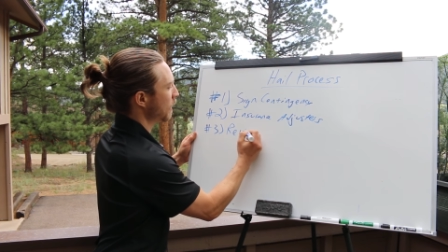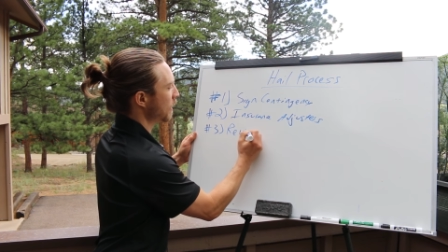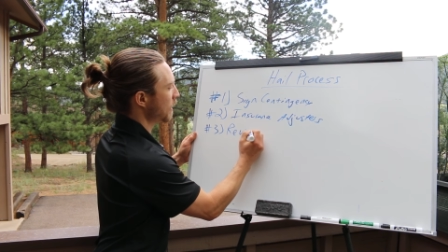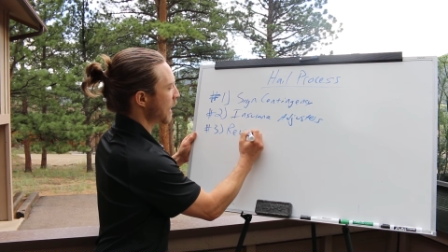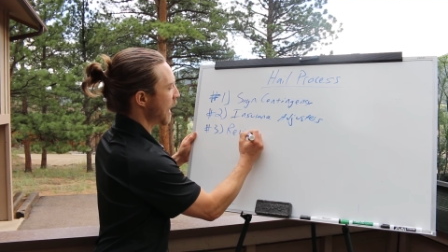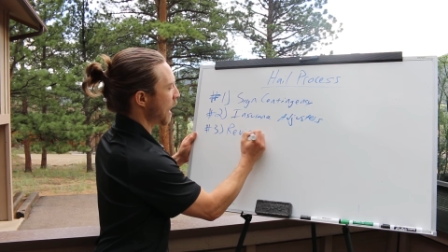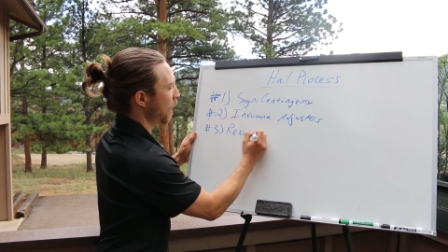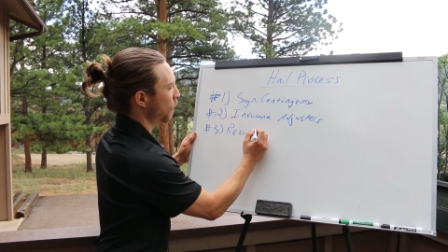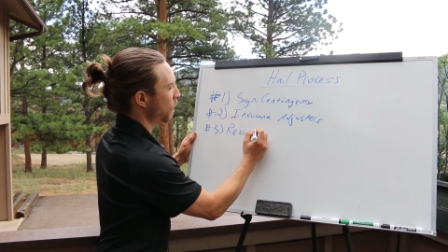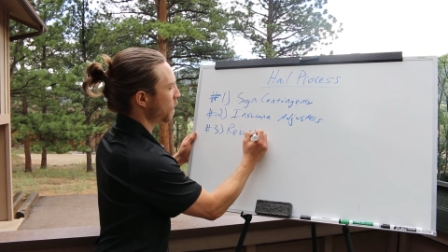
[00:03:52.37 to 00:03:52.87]

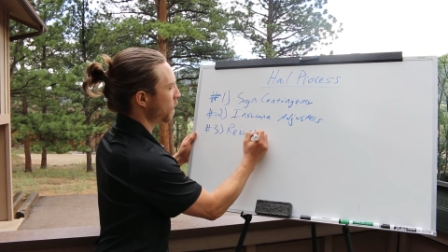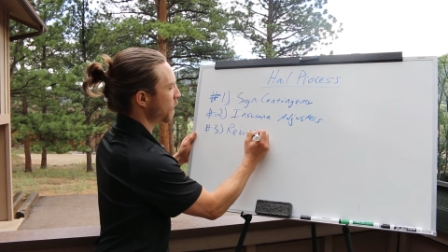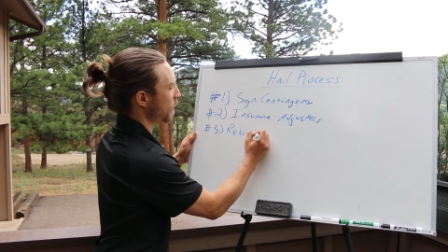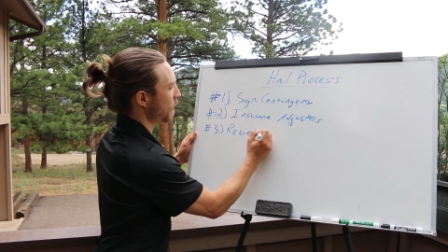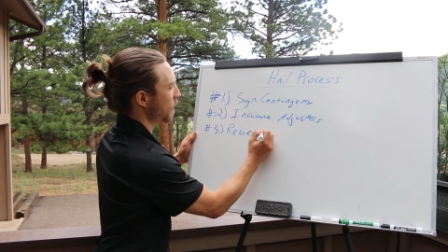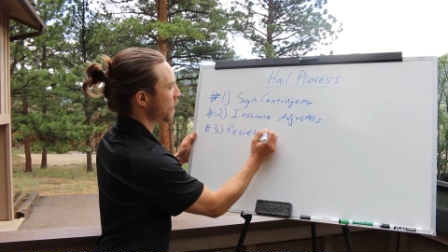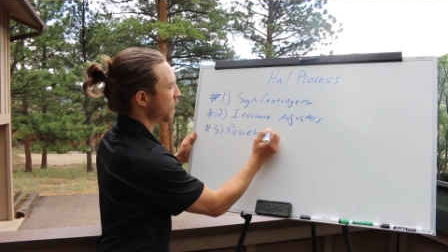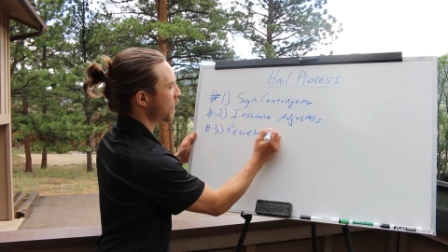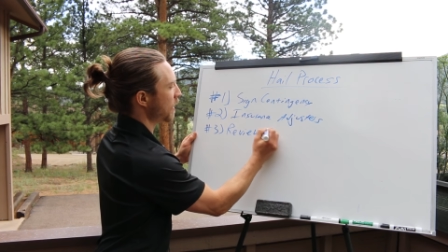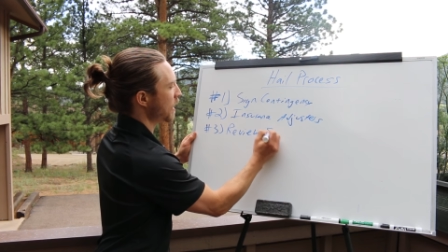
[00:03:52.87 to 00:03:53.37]
Now,
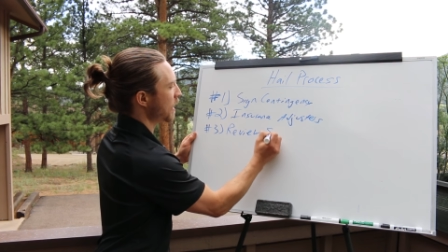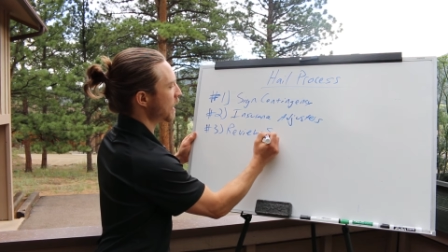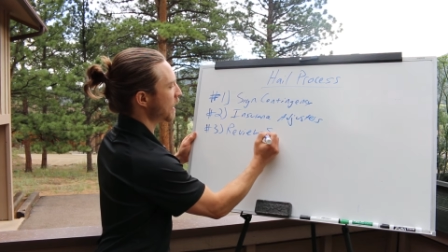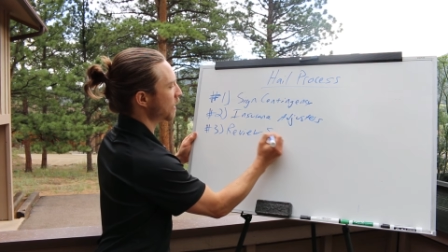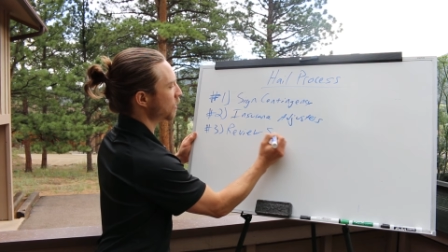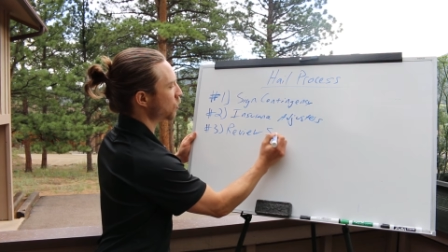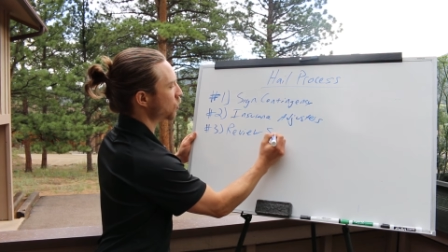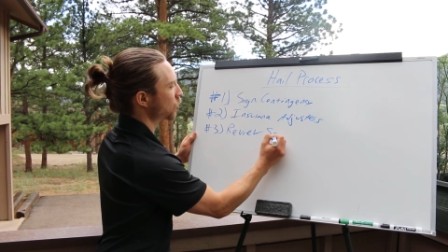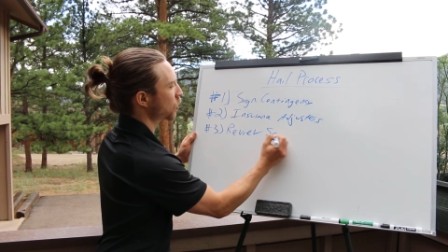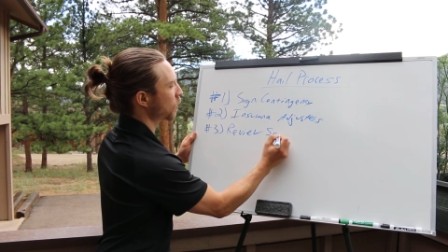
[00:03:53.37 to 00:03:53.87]
the
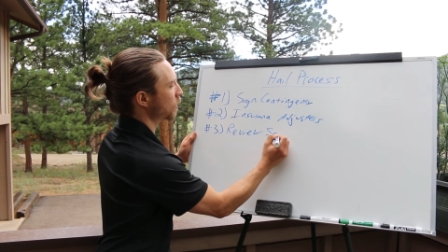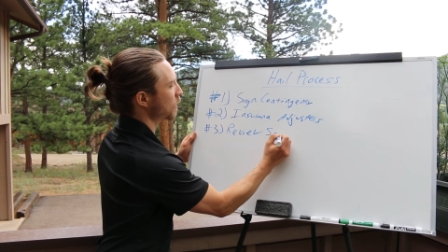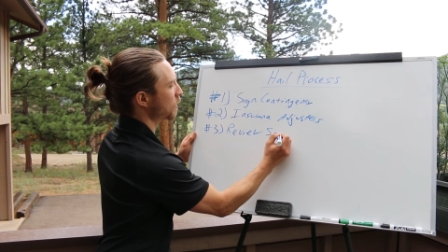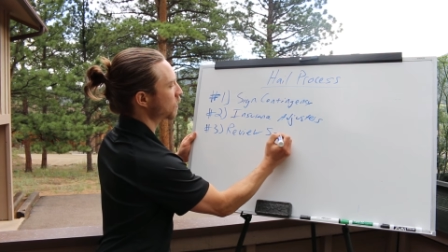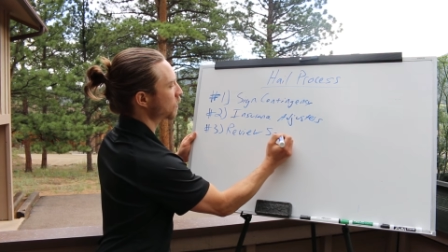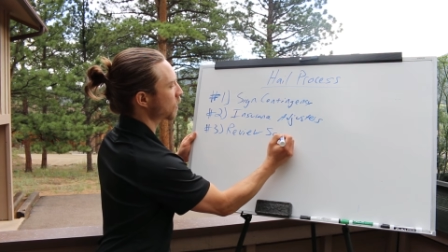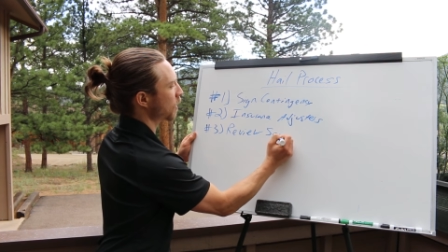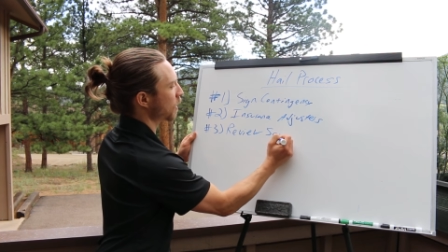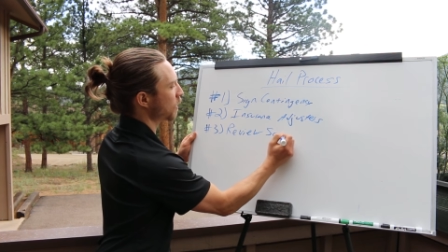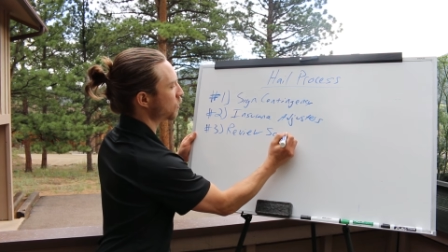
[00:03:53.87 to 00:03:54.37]

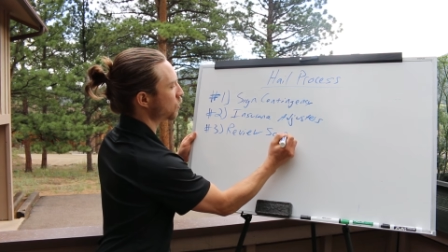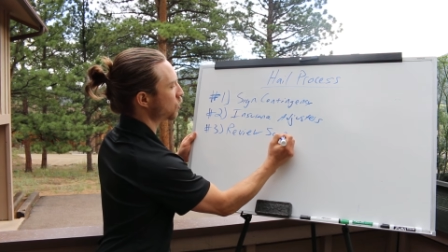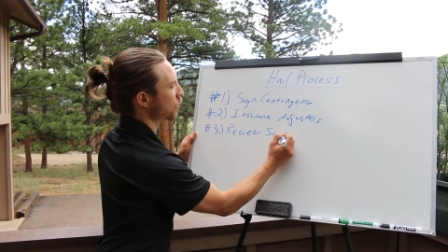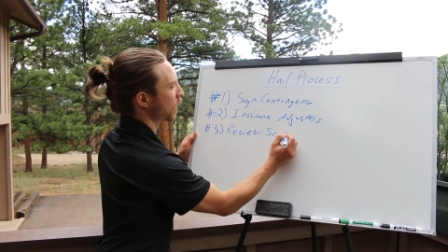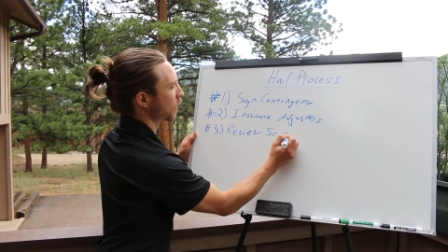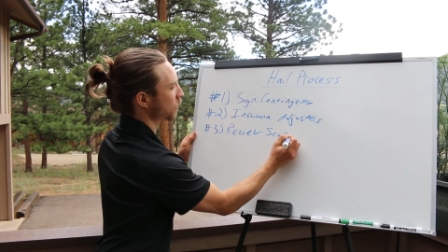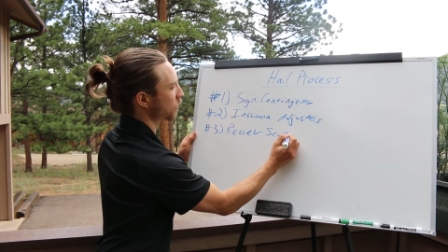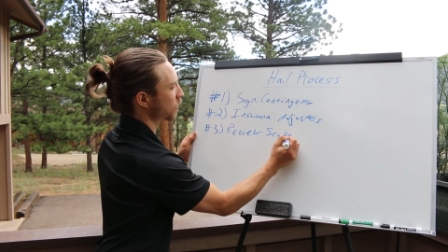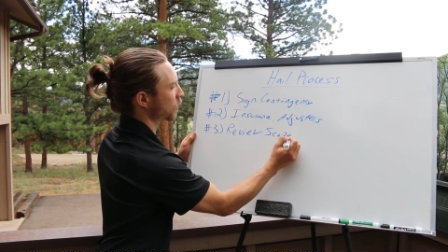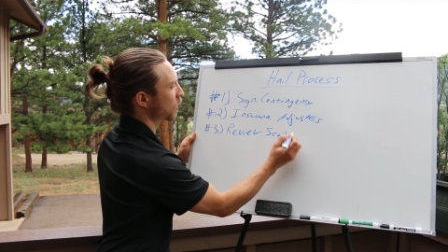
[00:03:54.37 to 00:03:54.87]
insurance
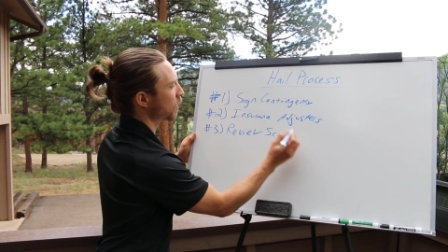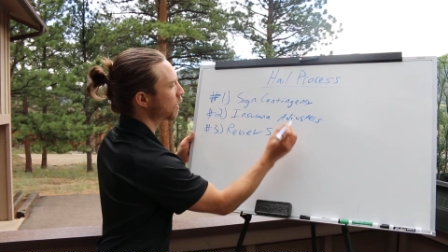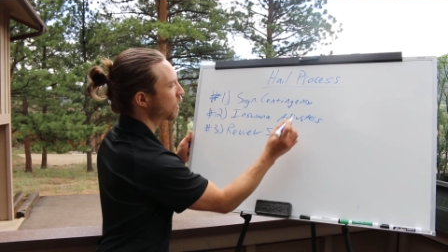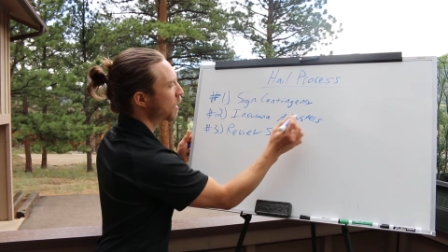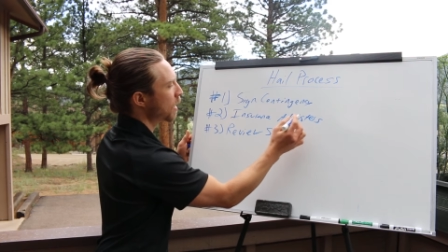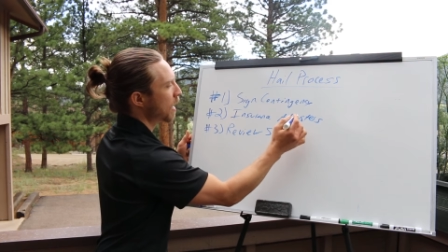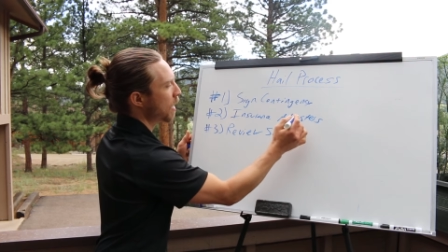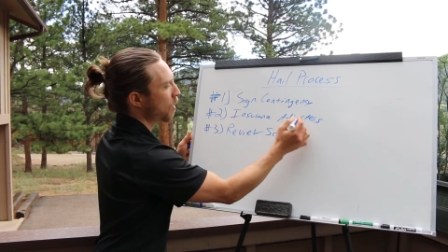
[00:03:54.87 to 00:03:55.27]
adjuster